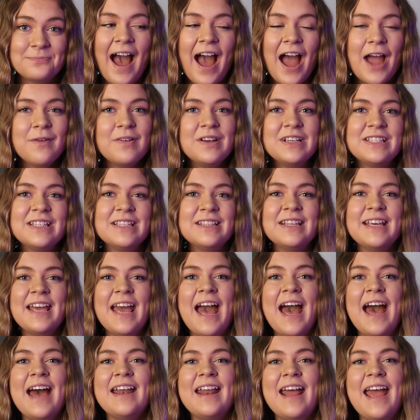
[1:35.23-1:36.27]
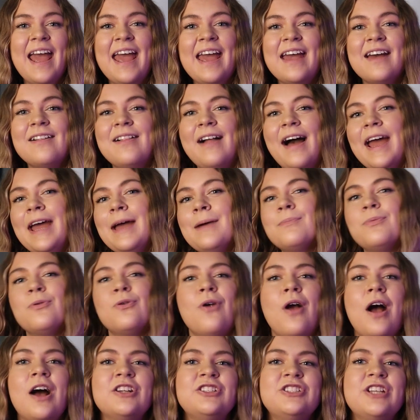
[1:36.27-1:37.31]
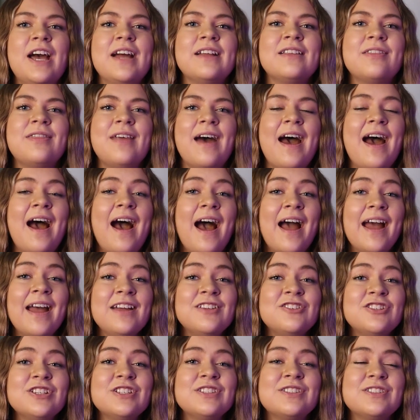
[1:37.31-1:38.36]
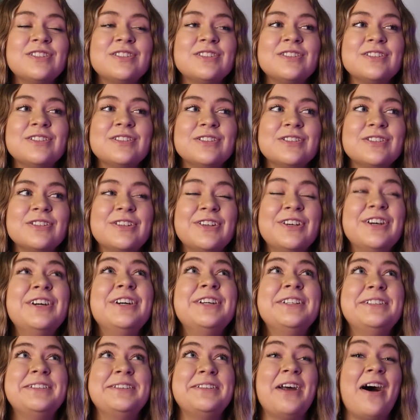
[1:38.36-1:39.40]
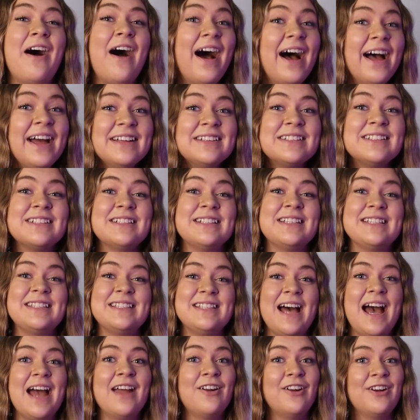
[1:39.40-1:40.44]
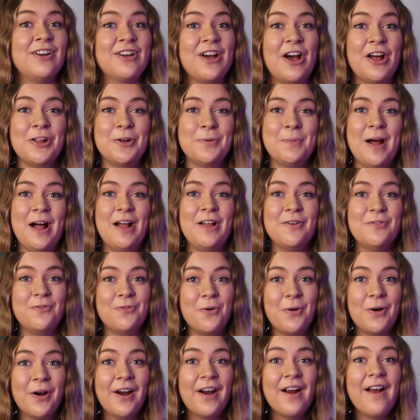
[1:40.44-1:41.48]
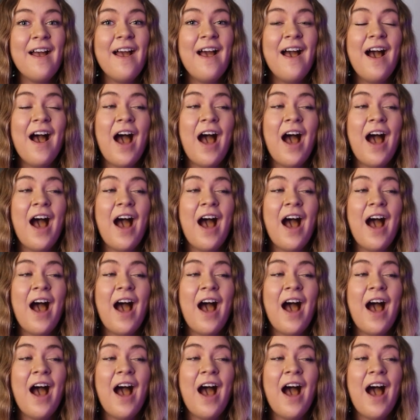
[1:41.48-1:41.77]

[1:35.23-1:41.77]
I recently had a client project that I just could not decide on a color palette for.